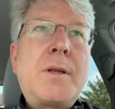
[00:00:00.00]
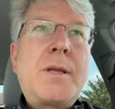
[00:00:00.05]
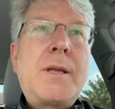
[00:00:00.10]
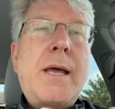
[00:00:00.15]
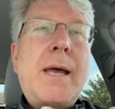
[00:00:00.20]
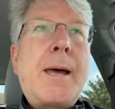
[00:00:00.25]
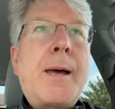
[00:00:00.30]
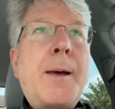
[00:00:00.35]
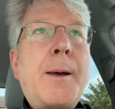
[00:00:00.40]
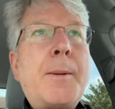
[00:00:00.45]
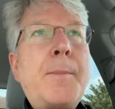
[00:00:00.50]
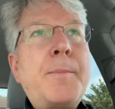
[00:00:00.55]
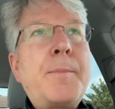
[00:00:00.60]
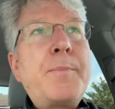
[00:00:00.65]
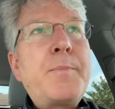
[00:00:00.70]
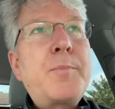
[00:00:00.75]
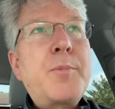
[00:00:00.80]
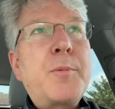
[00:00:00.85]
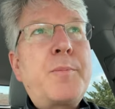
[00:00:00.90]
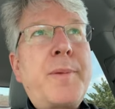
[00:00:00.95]
um,
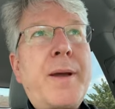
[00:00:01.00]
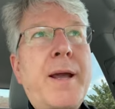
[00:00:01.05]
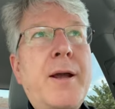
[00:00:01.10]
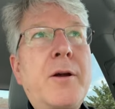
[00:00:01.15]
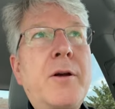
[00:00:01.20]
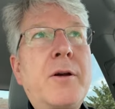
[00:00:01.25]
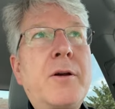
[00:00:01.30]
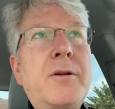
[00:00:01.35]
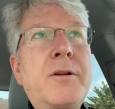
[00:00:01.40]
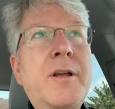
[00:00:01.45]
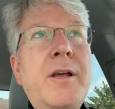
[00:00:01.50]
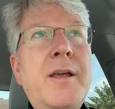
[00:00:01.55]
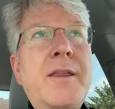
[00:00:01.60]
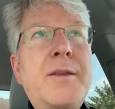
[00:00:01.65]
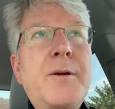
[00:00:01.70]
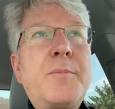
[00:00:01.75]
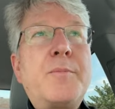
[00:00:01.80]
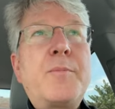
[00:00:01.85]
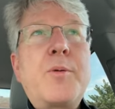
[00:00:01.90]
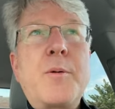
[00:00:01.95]
prepared
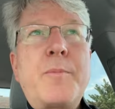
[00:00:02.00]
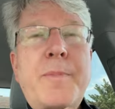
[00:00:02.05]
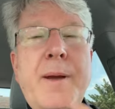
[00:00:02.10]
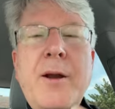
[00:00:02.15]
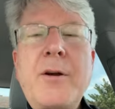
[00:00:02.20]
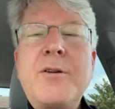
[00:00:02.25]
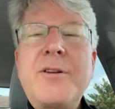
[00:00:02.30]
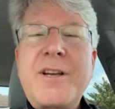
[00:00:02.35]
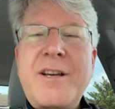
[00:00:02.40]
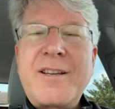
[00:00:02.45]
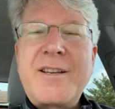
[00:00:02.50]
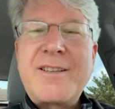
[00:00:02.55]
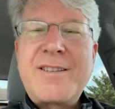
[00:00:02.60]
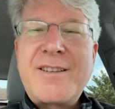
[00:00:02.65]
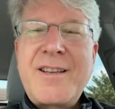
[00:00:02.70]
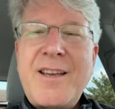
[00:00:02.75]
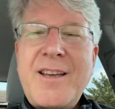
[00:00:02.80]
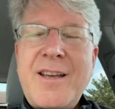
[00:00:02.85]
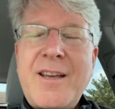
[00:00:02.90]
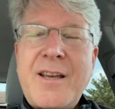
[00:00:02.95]
that prepared us
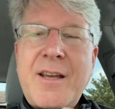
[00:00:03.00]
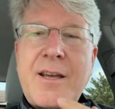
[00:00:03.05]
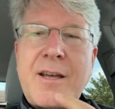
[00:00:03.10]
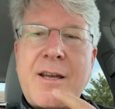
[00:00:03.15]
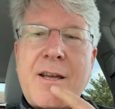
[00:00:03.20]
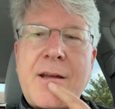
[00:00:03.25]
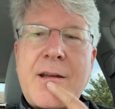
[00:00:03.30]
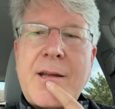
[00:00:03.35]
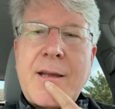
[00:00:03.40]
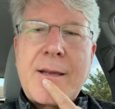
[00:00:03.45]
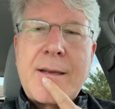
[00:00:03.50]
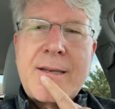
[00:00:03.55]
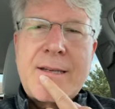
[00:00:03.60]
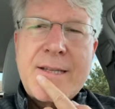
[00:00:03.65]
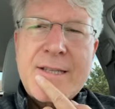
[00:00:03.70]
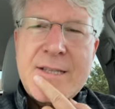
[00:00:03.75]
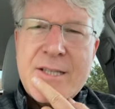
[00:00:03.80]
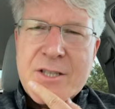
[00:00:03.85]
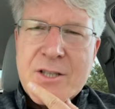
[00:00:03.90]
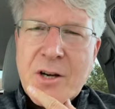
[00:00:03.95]

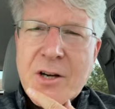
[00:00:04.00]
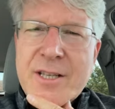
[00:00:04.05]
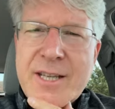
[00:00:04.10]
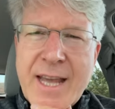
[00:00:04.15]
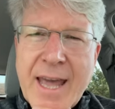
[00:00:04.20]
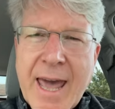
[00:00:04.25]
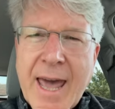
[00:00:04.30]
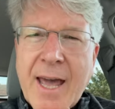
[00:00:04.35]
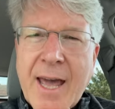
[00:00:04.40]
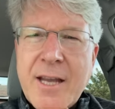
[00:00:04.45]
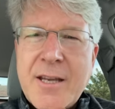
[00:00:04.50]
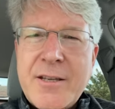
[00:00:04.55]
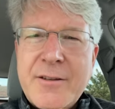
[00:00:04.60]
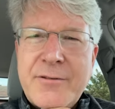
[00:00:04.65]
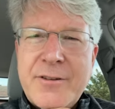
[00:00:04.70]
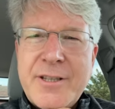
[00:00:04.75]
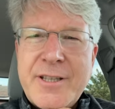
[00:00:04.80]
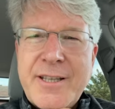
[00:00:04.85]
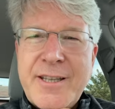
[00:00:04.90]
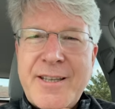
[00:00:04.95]
to start to
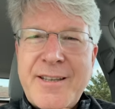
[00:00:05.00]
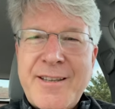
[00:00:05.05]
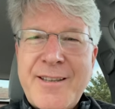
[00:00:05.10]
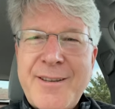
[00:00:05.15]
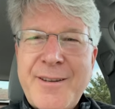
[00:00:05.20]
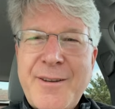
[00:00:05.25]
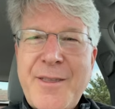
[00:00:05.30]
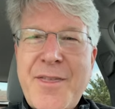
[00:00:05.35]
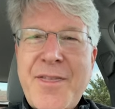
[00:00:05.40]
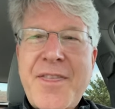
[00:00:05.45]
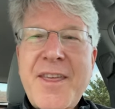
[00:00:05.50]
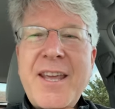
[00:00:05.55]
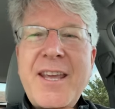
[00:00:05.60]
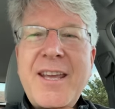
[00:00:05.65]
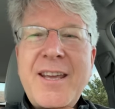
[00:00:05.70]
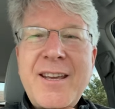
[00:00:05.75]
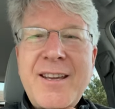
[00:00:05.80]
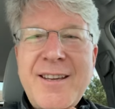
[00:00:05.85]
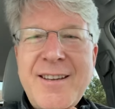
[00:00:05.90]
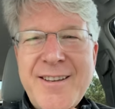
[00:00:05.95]
actively
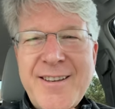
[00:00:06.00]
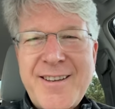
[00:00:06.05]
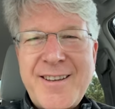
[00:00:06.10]
think,